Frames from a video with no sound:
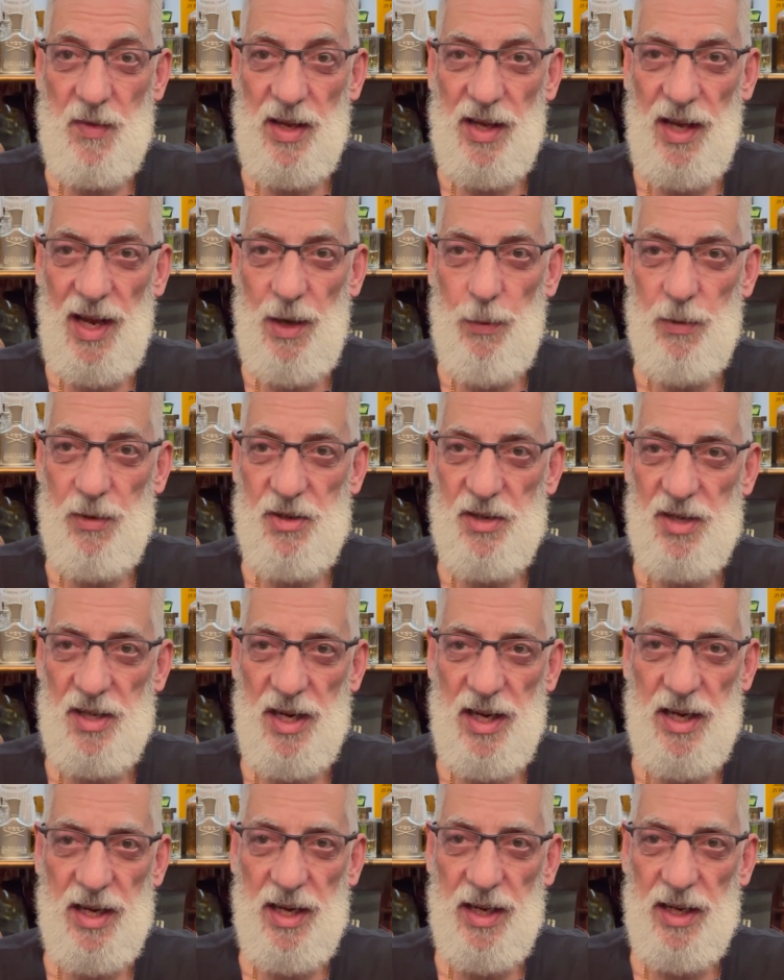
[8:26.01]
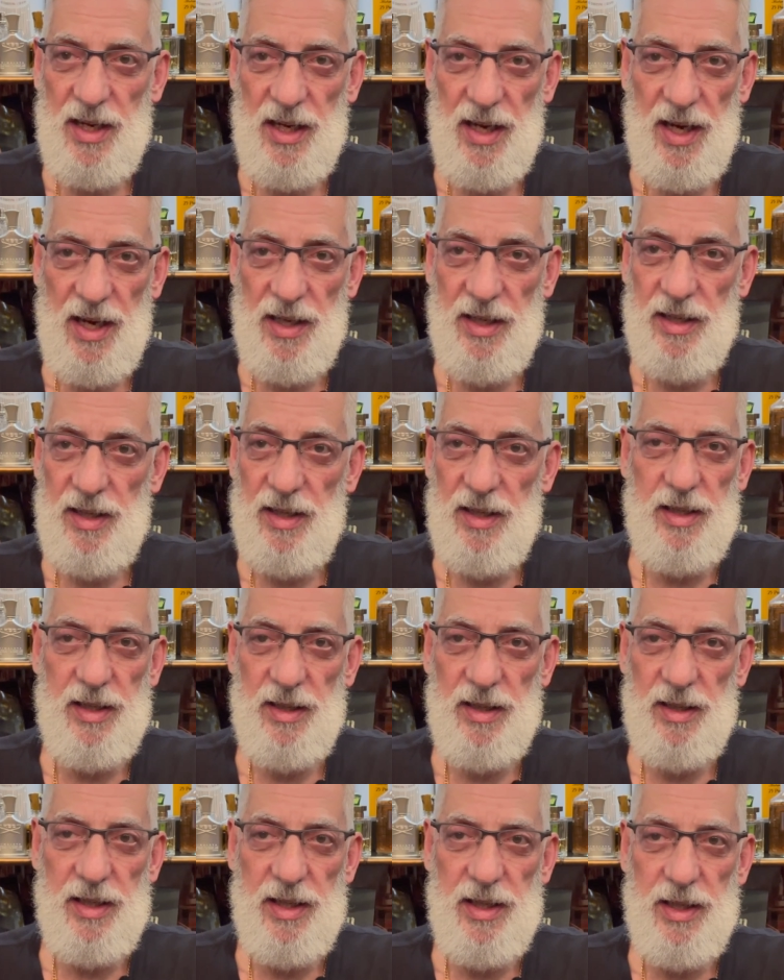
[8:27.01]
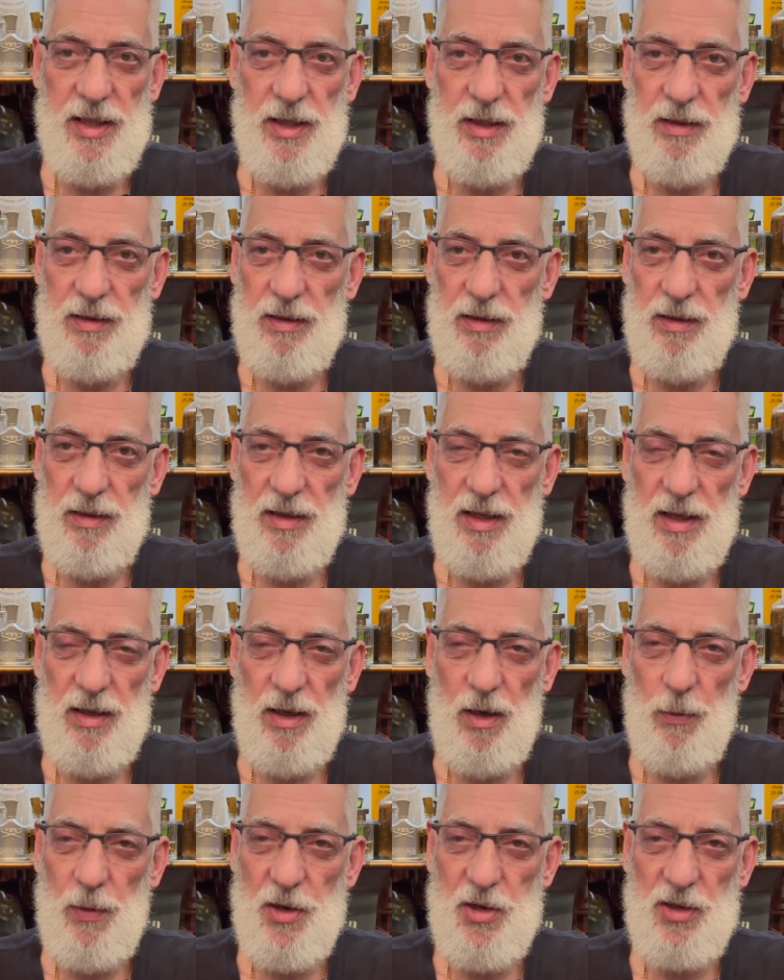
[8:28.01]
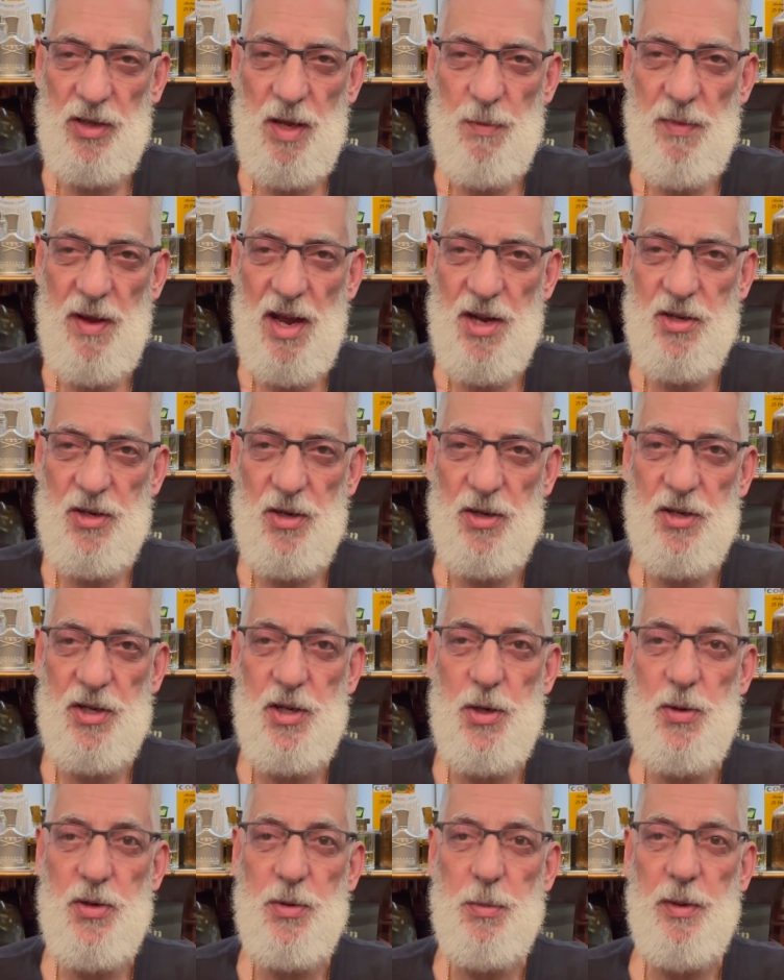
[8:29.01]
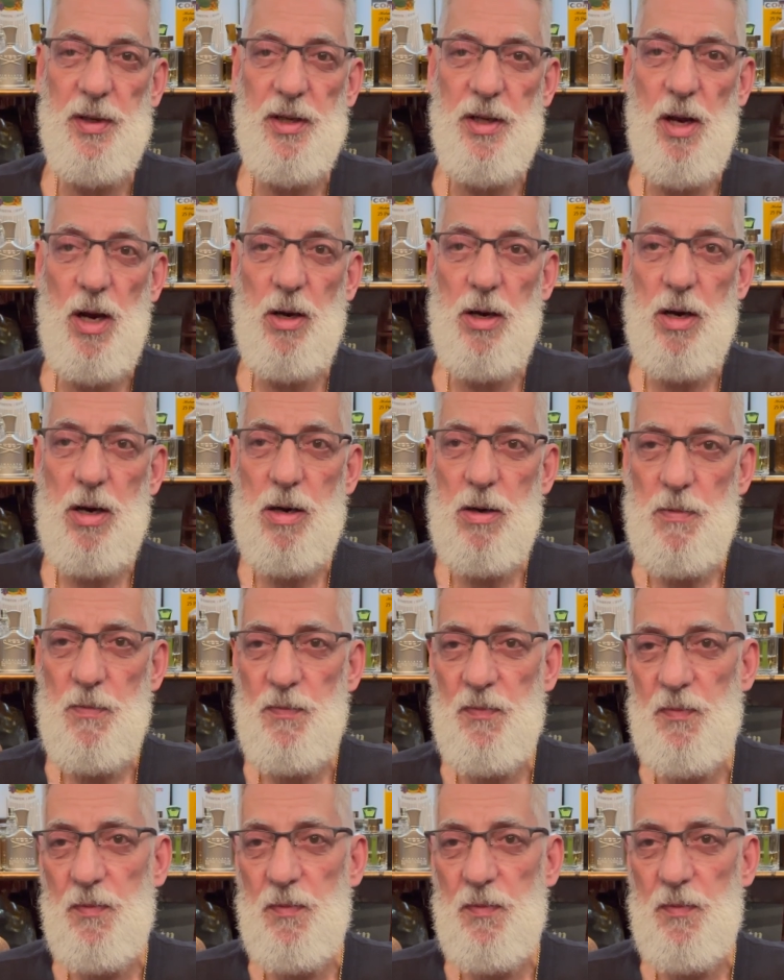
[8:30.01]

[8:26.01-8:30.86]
I would say, again, the original Ambassador skews a bit younger.